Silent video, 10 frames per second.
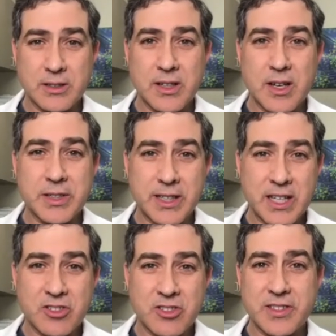
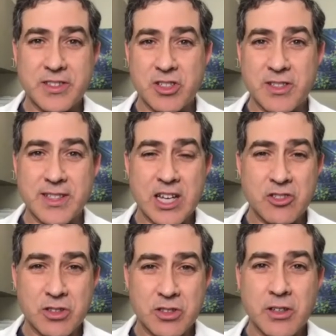complications such as
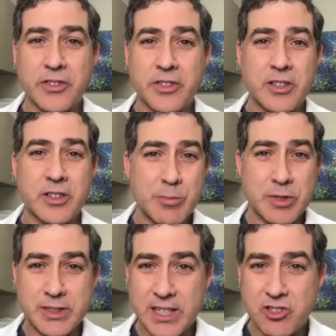gastric ulcer,
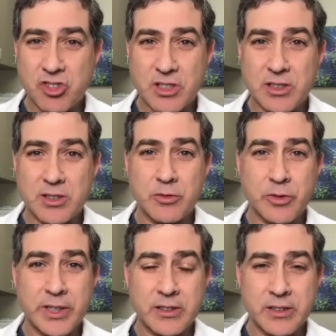hypertension,
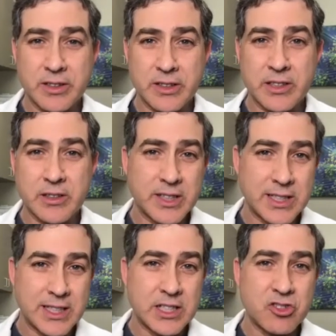renal,
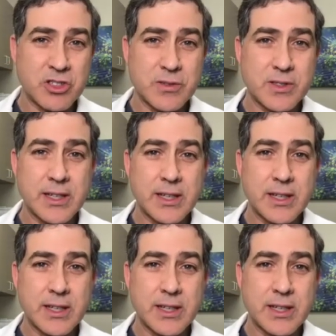kidney issues.